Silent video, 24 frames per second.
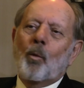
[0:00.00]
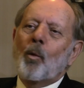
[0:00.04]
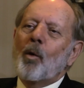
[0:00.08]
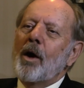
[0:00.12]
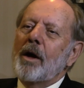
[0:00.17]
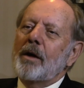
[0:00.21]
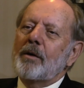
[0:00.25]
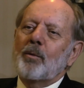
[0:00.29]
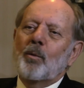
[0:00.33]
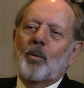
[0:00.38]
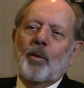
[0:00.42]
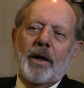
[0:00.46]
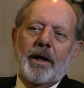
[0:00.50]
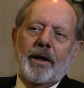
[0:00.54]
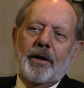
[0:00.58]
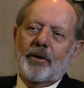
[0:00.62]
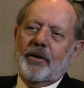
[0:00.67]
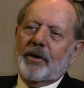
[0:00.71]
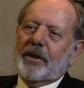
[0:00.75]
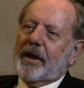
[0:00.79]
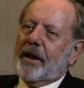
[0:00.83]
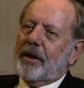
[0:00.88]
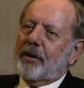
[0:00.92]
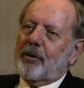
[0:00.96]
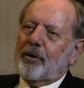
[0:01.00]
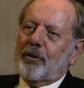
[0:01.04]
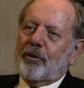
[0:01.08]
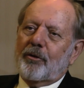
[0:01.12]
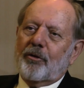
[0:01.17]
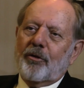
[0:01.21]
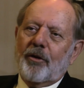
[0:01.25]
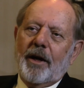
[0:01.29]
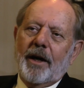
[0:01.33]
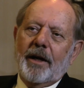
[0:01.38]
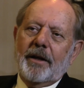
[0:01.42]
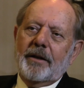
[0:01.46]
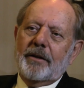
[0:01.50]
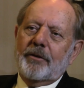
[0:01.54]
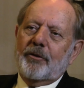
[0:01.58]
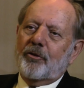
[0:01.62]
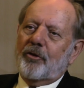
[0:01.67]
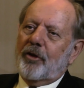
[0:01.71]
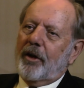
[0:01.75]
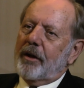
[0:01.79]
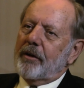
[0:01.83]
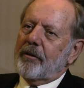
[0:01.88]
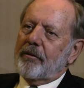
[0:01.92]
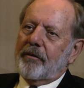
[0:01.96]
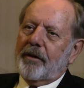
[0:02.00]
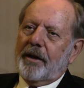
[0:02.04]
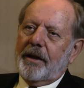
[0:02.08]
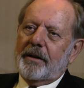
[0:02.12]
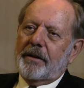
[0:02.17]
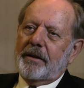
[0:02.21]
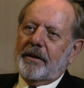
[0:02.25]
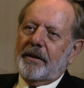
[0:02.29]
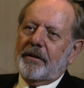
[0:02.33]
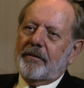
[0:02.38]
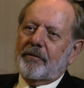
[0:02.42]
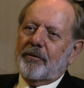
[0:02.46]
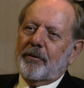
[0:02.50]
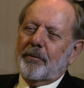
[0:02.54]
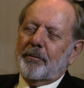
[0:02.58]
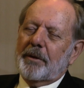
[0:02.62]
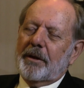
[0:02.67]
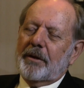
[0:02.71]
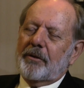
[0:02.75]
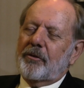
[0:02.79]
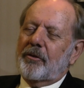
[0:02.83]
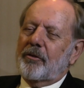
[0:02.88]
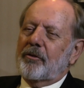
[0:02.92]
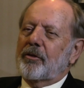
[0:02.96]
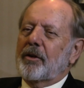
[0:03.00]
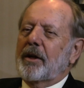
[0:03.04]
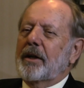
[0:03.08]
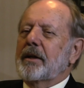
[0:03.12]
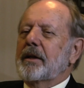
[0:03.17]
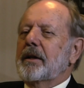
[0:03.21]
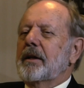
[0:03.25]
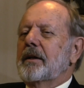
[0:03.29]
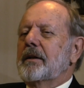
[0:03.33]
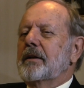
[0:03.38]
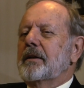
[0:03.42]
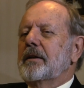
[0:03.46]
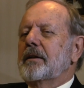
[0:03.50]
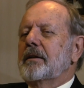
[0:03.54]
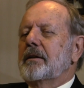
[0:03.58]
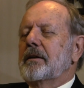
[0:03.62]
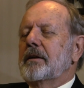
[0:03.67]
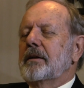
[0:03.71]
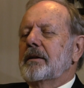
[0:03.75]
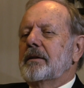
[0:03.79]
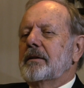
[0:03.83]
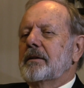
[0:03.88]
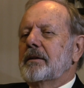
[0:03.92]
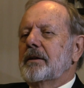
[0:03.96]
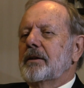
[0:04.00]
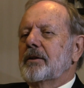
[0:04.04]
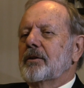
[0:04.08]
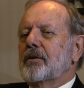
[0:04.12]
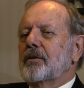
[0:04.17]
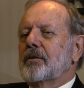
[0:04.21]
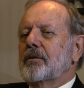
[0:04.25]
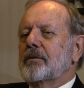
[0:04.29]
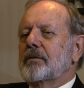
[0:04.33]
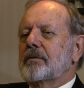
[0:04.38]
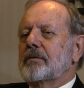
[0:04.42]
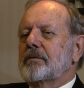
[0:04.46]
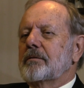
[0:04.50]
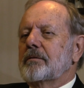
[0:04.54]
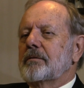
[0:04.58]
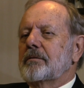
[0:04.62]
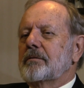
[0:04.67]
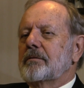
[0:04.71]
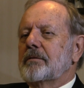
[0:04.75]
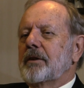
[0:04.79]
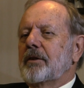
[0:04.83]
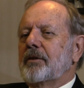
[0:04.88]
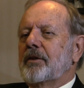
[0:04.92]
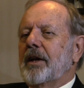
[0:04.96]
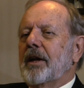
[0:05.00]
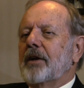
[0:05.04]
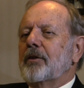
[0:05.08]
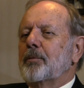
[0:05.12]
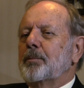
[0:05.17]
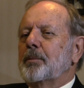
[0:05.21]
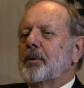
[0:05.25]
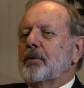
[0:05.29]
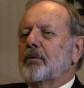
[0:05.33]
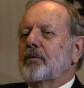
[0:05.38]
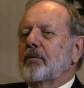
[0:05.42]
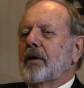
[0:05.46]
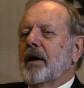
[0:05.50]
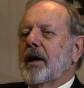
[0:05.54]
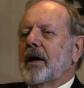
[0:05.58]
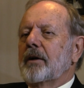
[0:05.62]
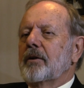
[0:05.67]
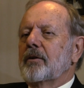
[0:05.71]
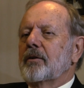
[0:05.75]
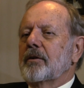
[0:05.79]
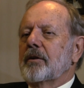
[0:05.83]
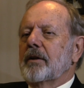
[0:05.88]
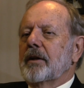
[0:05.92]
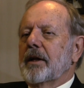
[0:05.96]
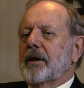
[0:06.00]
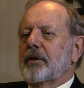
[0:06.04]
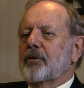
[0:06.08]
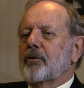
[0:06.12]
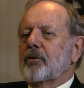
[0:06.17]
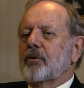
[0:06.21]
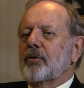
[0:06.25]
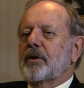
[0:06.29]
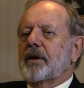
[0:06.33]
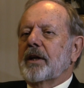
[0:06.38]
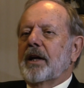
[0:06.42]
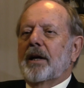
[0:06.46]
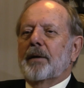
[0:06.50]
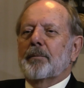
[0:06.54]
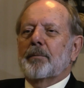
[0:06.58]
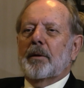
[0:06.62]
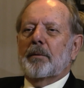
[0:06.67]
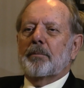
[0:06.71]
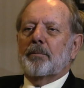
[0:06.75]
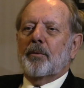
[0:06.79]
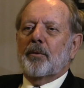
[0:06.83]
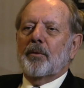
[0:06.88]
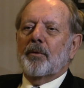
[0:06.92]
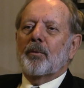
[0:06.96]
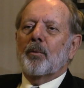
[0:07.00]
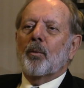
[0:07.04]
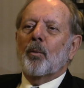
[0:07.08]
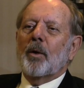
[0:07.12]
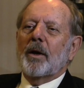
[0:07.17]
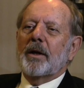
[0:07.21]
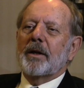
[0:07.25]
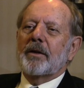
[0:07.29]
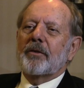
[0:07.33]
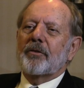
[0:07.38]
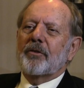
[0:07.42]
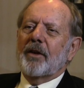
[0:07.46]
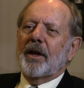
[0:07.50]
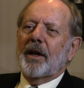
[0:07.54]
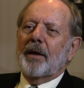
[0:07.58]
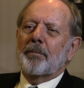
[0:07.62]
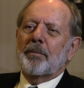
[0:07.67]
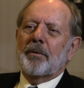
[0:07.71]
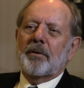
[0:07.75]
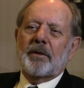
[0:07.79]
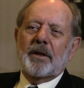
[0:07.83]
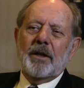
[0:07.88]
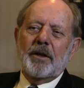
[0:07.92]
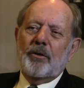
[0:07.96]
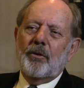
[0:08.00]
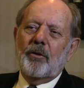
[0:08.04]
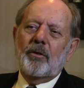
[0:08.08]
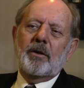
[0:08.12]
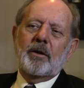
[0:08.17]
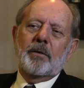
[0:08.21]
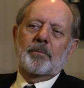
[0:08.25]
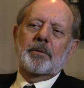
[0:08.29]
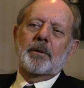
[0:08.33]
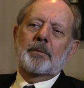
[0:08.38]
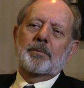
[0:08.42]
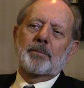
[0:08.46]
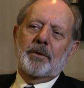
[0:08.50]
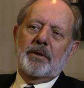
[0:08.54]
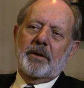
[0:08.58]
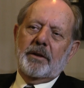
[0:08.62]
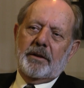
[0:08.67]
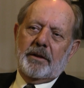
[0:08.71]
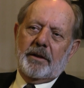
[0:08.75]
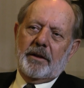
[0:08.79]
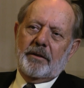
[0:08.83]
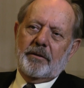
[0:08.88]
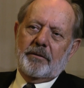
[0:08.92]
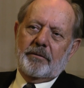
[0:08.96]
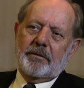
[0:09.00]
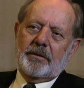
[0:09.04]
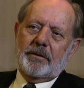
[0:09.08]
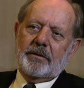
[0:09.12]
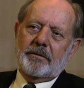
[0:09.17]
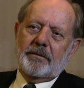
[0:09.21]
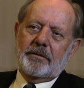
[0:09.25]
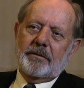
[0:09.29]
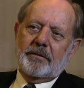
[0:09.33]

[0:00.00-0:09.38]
one way or another, try to generate the information. Try to, the textbook writer, the lecturer came up with one example. Can you come up with another one?